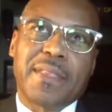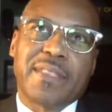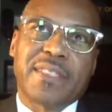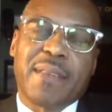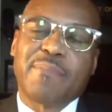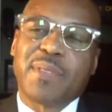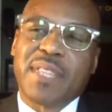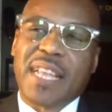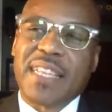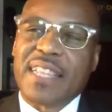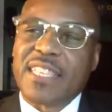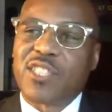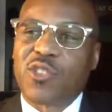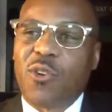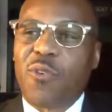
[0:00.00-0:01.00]
something
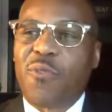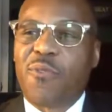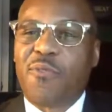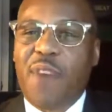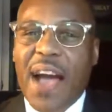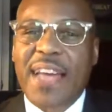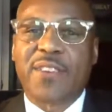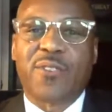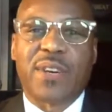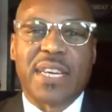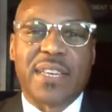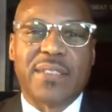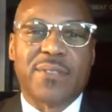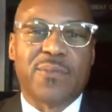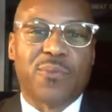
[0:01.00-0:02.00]
that's so vital
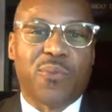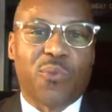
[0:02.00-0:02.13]
in